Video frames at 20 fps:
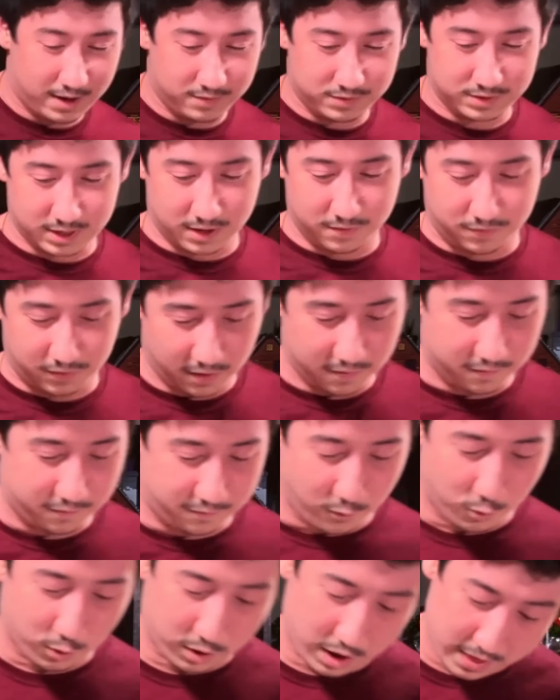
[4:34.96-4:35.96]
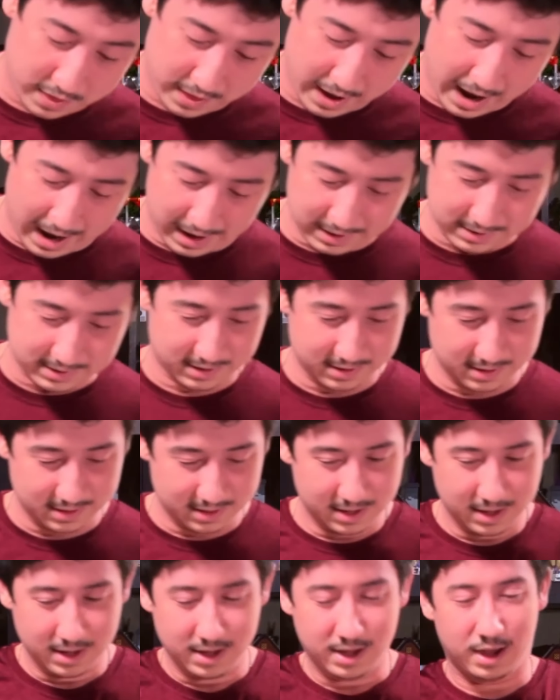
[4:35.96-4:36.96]
have stuff for that.
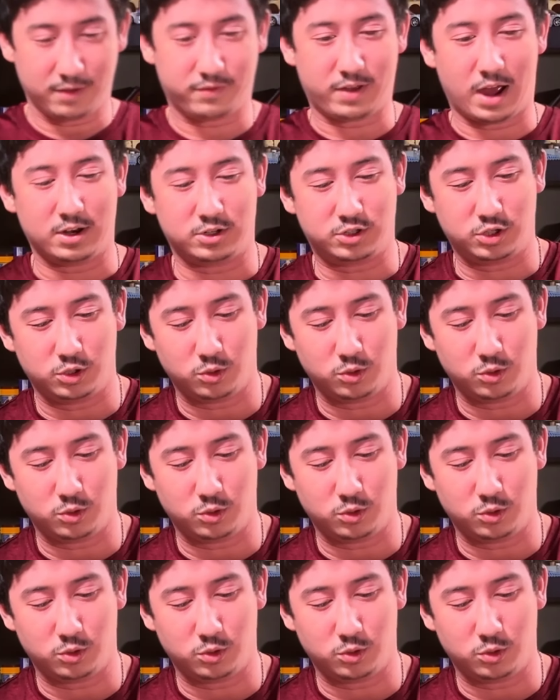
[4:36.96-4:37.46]
I've got